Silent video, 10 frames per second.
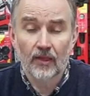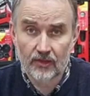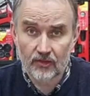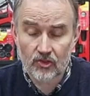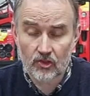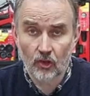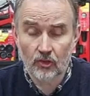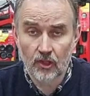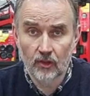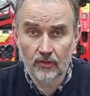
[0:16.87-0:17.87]
It's
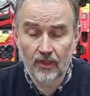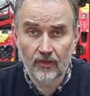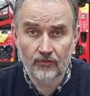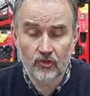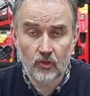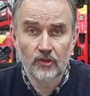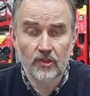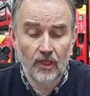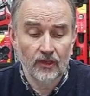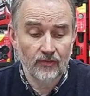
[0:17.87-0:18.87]
stock code
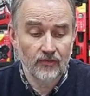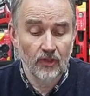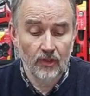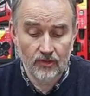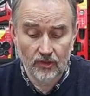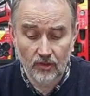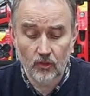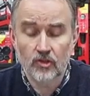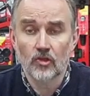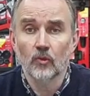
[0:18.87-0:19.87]
F2830. The
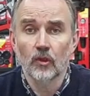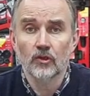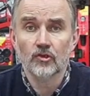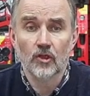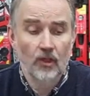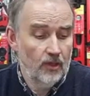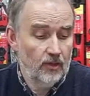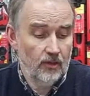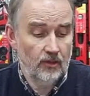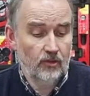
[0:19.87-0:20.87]
question was,
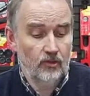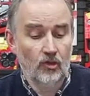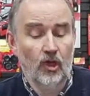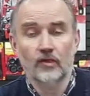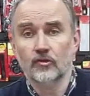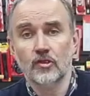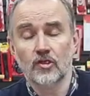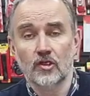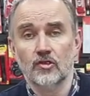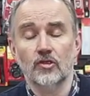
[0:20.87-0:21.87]
you've got
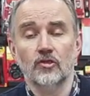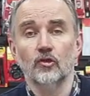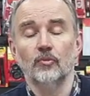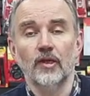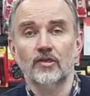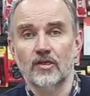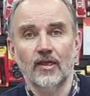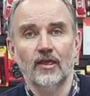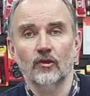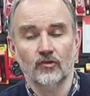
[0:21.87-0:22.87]
162 bits
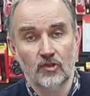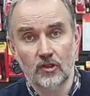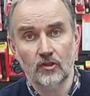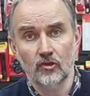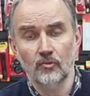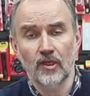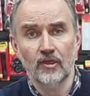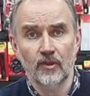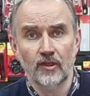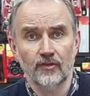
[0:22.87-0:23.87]
in here, obviously it can do
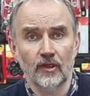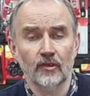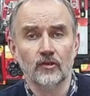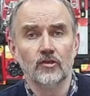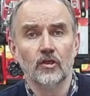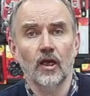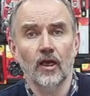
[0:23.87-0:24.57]
many things.